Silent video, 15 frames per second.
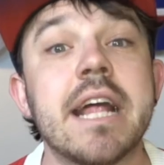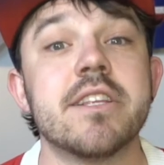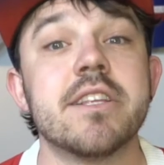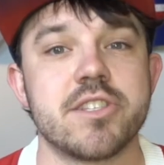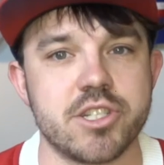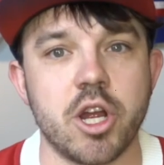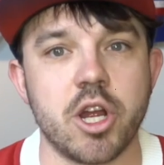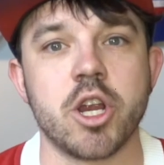
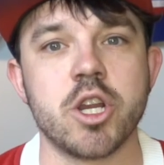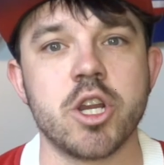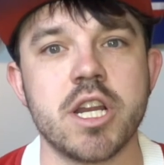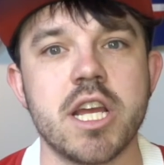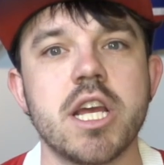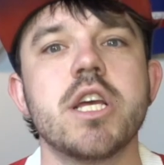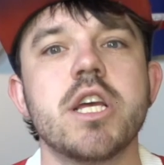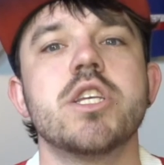start
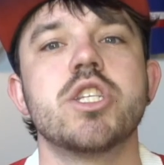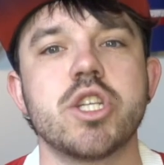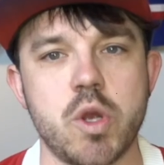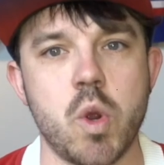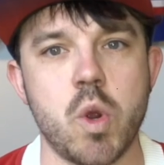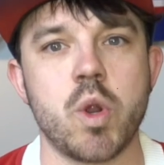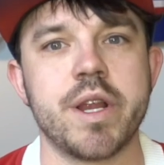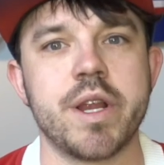
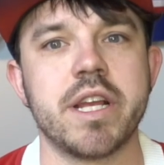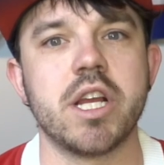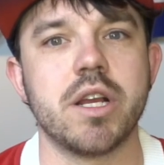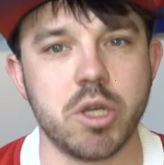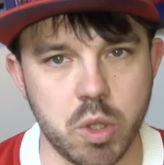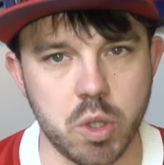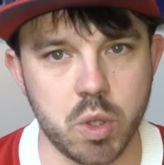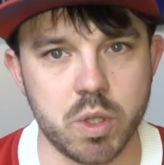scoring
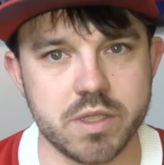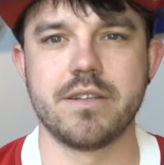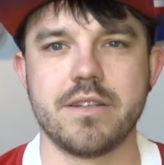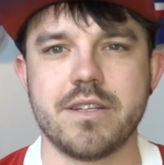goals.